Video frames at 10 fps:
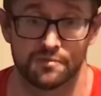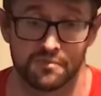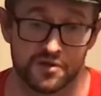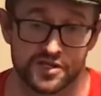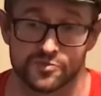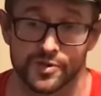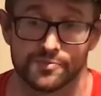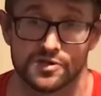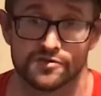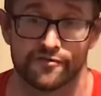list of people
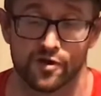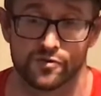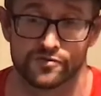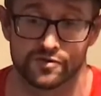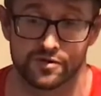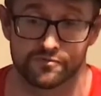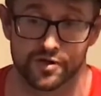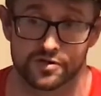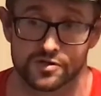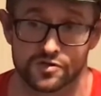on your phone,
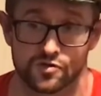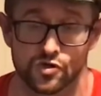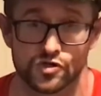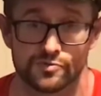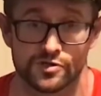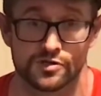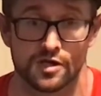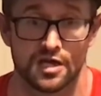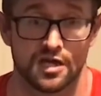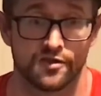sort of customers,
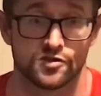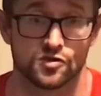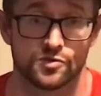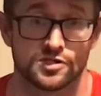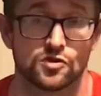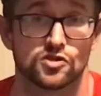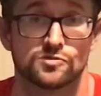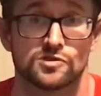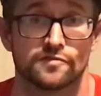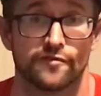and there's always the customers
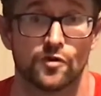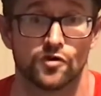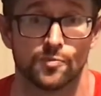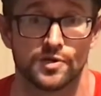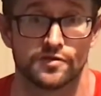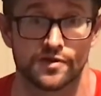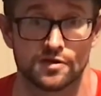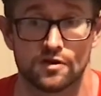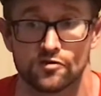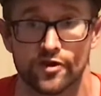that phone up and you think,
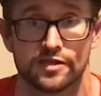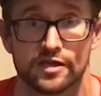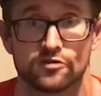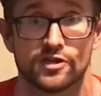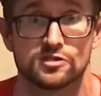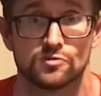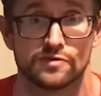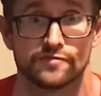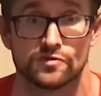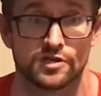"Oh great, they're great to work
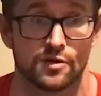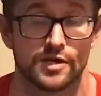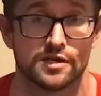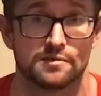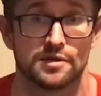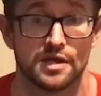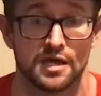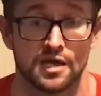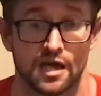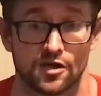for." They go in and
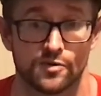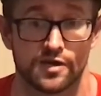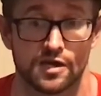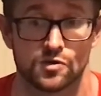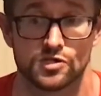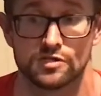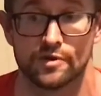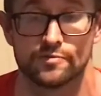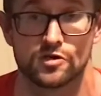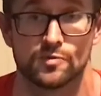I go in the house and they make
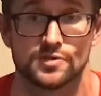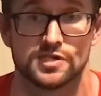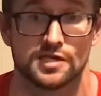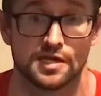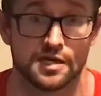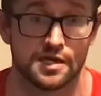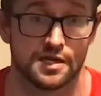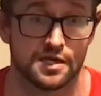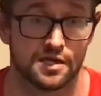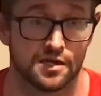me a cup of tea,
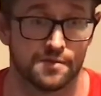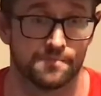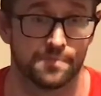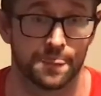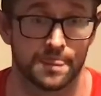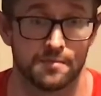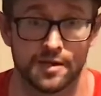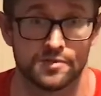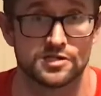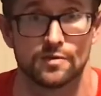they make me a
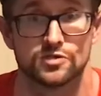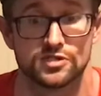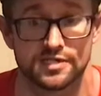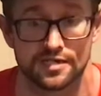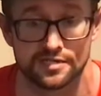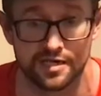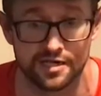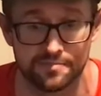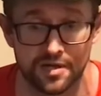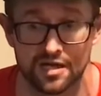sandwich at dinner time,
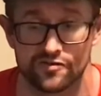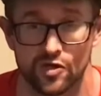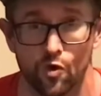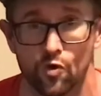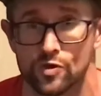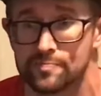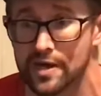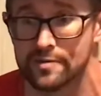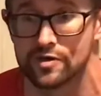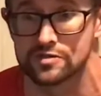they always pay
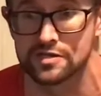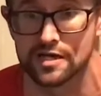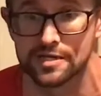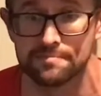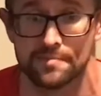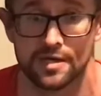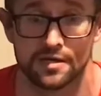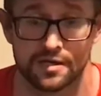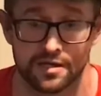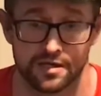me on time.
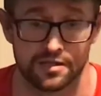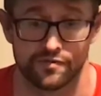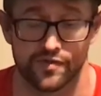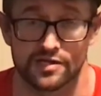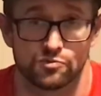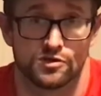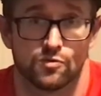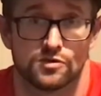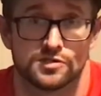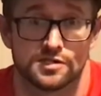That's what you
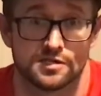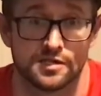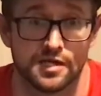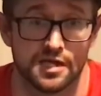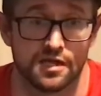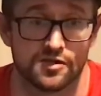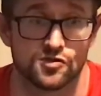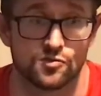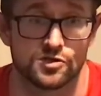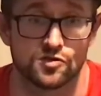want, isn't it? And there's
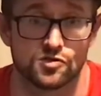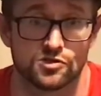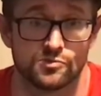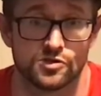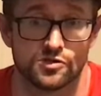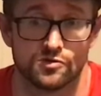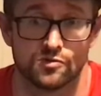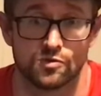always customers who,